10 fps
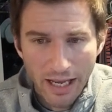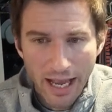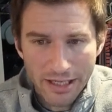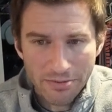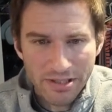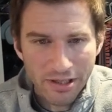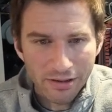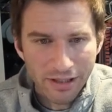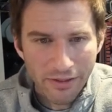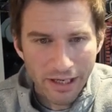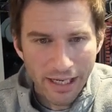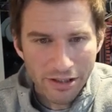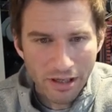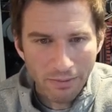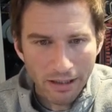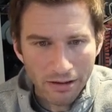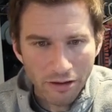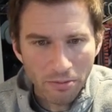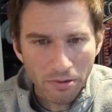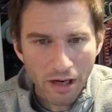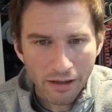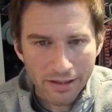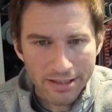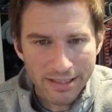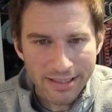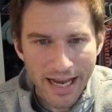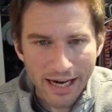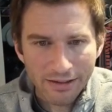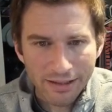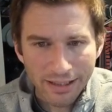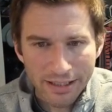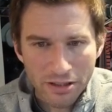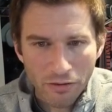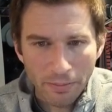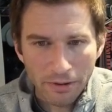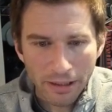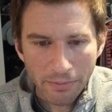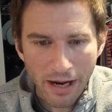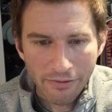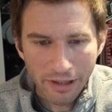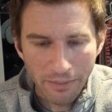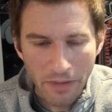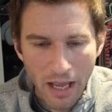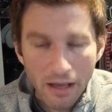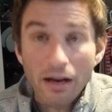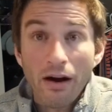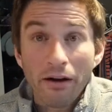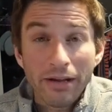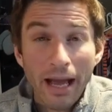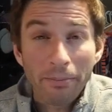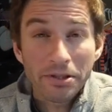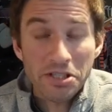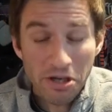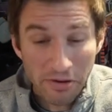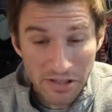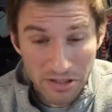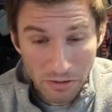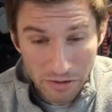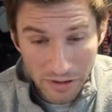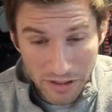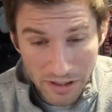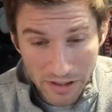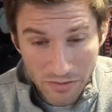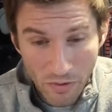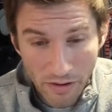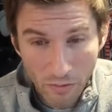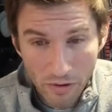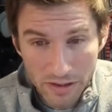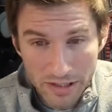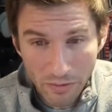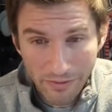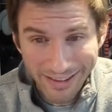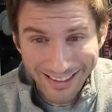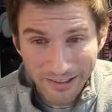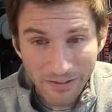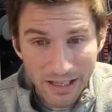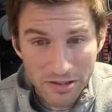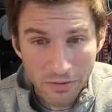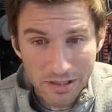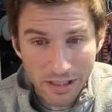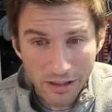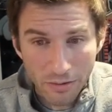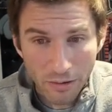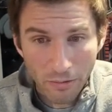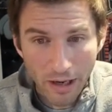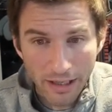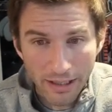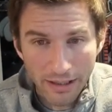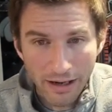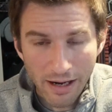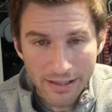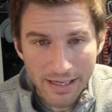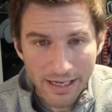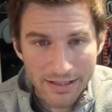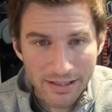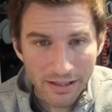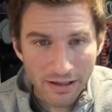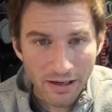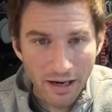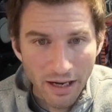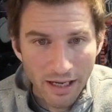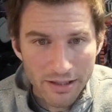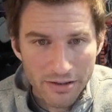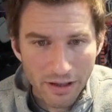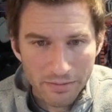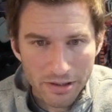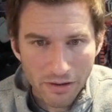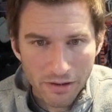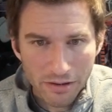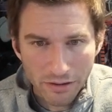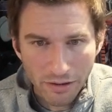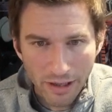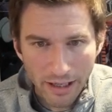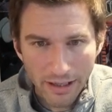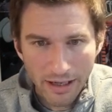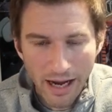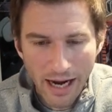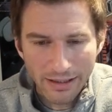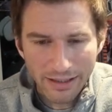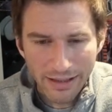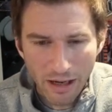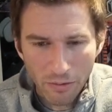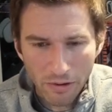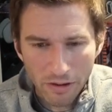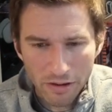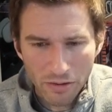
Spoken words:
As a result, the nation made little progress in tackling its crippling poverty. Now, I already happen to know that socialist is one of the ones that we've identified, so we're just going to do it right in context here. And so I'm just going to go ahead and highlight that word.